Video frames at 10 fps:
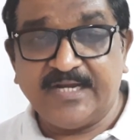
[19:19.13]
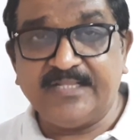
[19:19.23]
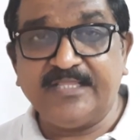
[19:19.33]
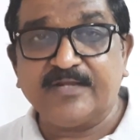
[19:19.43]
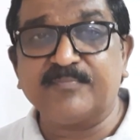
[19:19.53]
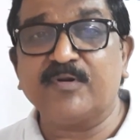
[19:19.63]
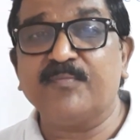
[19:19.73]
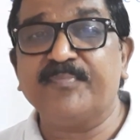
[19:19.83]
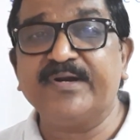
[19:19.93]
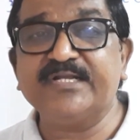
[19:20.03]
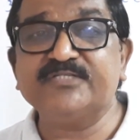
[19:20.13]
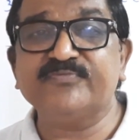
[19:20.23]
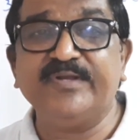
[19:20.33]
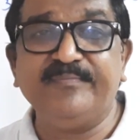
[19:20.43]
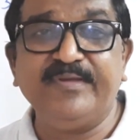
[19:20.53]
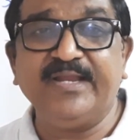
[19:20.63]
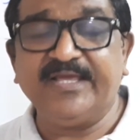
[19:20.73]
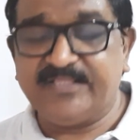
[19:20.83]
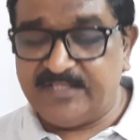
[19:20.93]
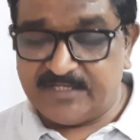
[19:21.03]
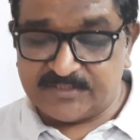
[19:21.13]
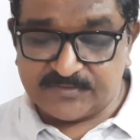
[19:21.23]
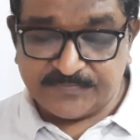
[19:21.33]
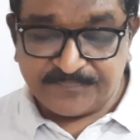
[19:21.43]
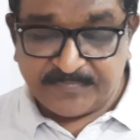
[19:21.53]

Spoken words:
and their properties will be like this.